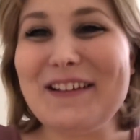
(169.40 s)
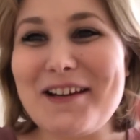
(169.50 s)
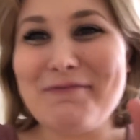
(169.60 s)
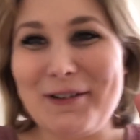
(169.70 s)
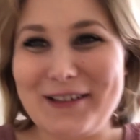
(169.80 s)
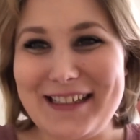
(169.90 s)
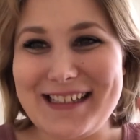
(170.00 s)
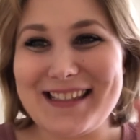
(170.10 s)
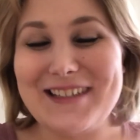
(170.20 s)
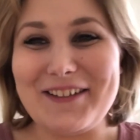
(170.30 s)
three
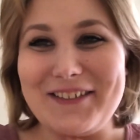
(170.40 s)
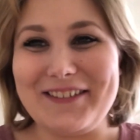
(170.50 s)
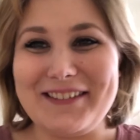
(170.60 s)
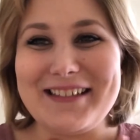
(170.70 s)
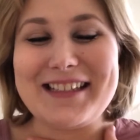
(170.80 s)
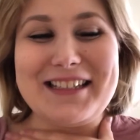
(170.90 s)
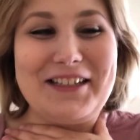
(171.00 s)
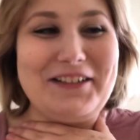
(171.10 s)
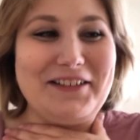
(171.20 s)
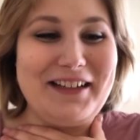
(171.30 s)
boys total.
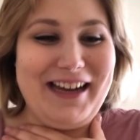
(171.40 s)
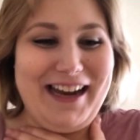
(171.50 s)
So,